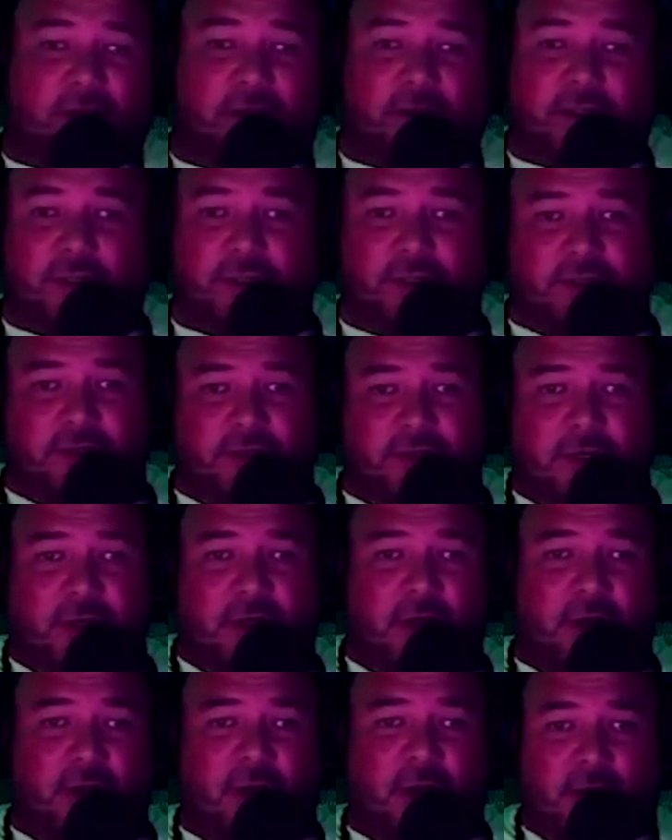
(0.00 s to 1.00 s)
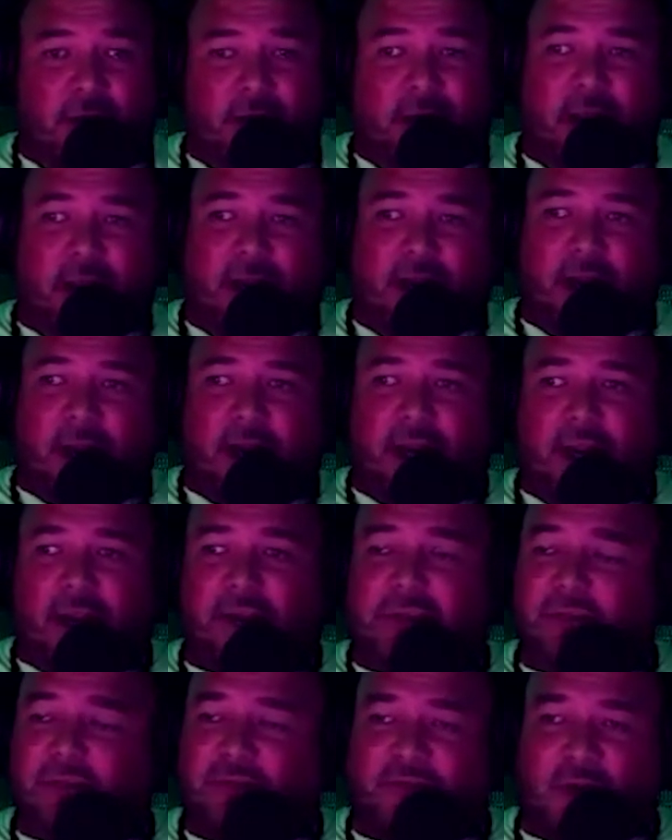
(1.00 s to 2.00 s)
children, you know, and they
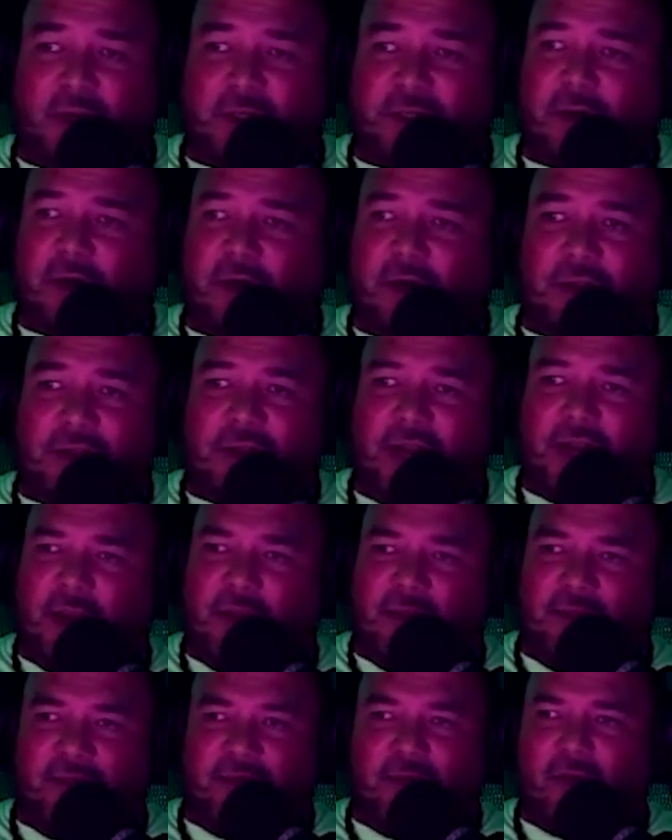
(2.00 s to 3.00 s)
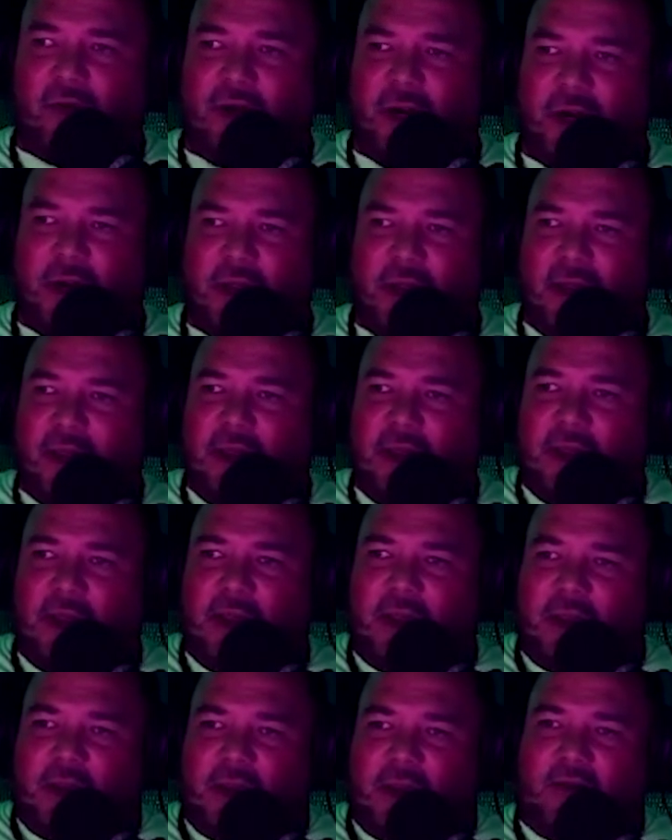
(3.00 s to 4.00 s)
used to foster all the time before. And,
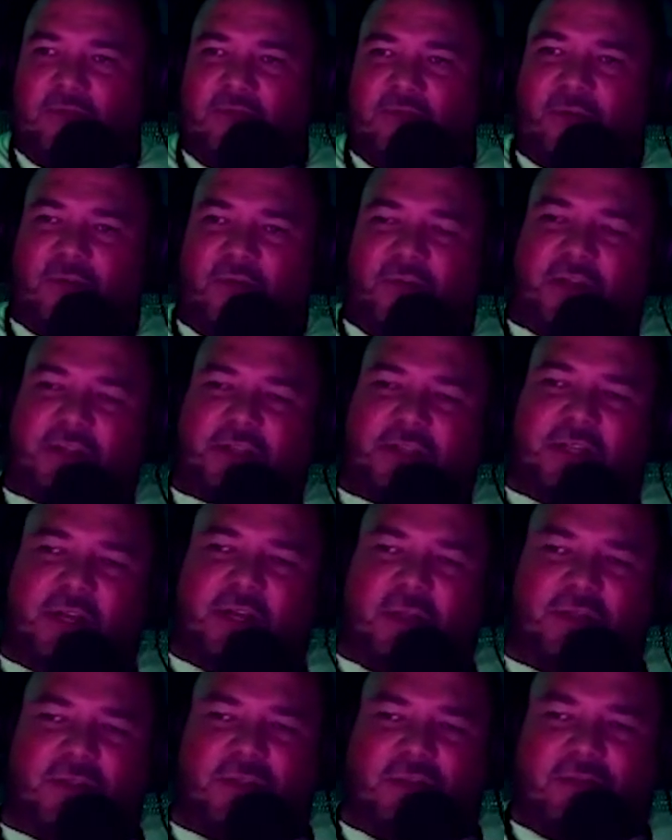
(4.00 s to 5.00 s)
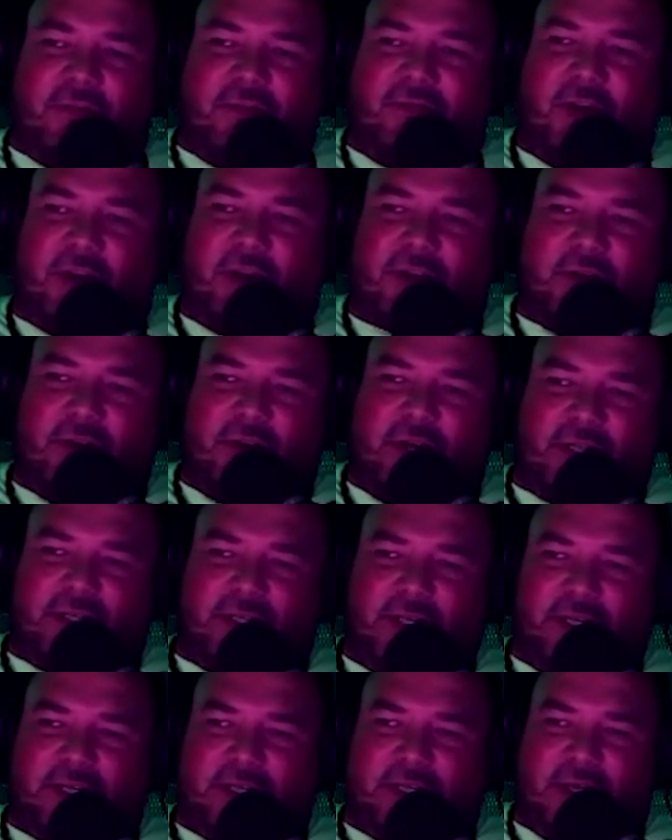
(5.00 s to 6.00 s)
you know, for foster, the other thing with fostering is
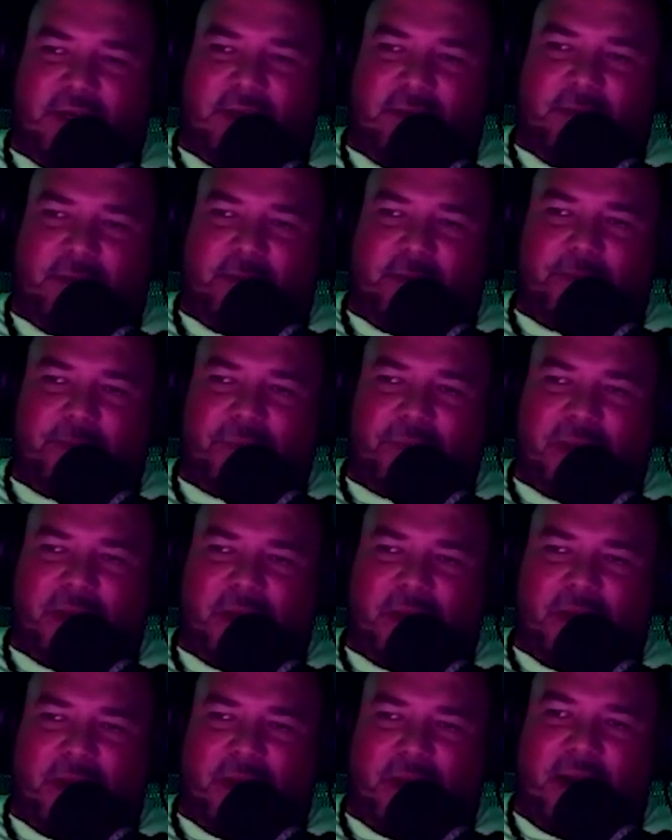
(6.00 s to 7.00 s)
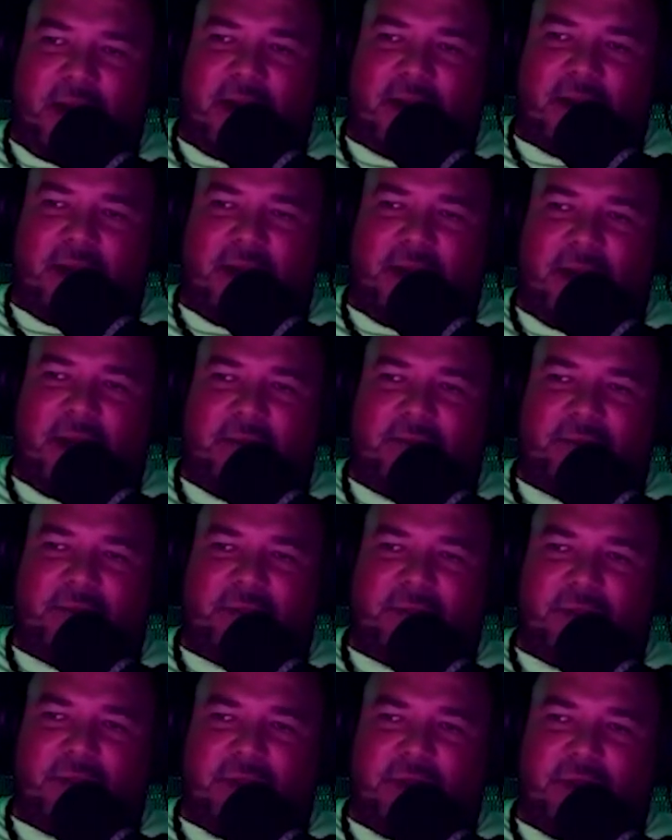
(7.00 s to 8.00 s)
this, that a lot of
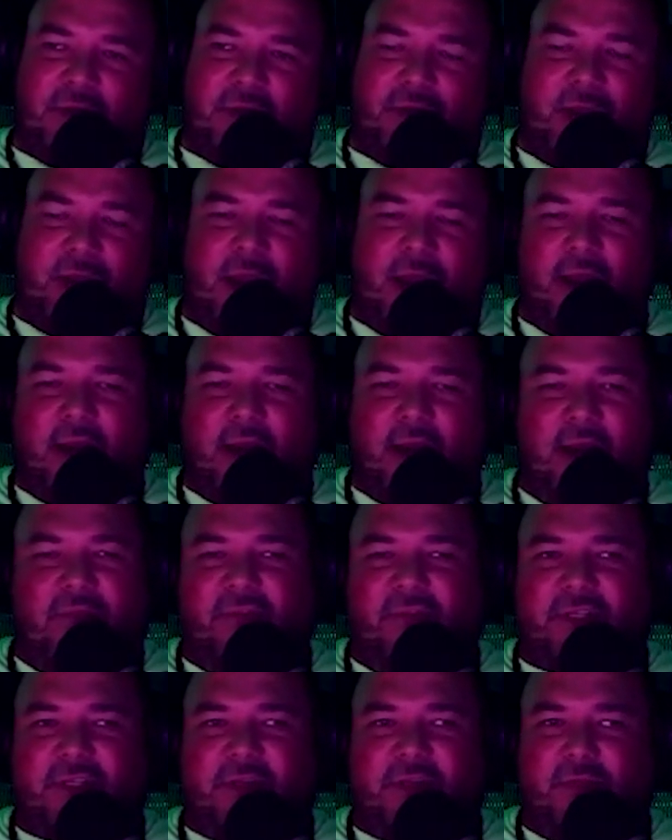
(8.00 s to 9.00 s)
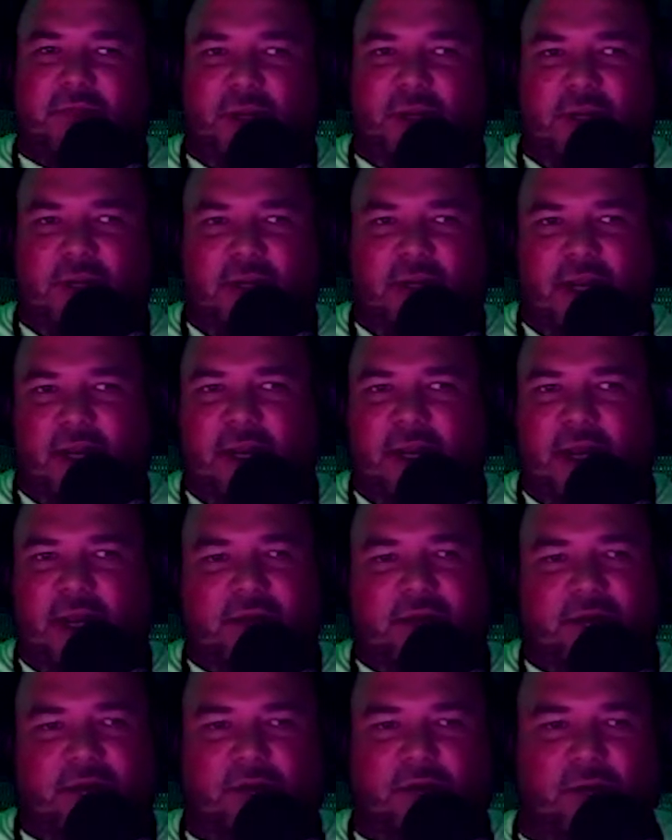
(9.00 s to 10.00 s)
times you can't live with someone and not
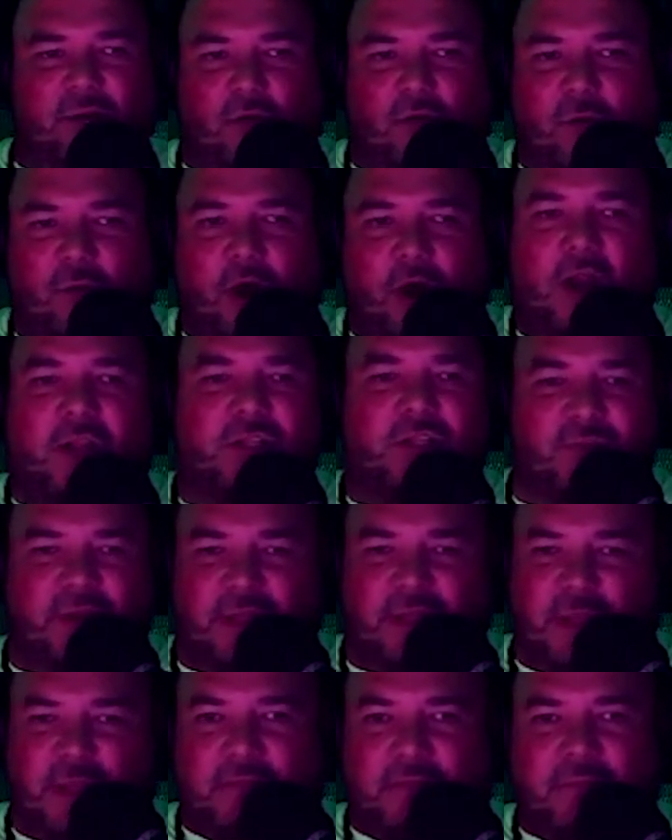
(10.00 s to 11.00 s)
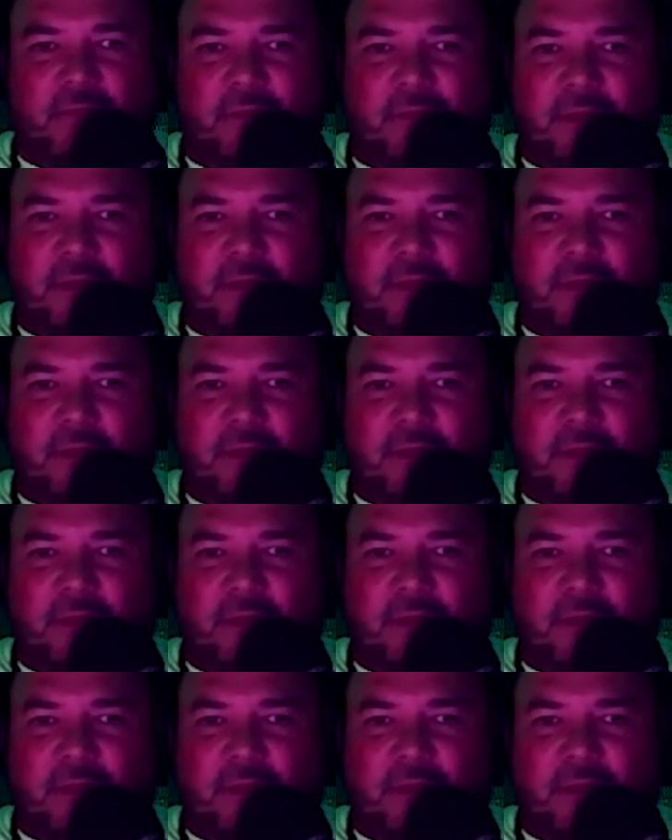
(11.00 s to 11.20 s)
grow bonds with them.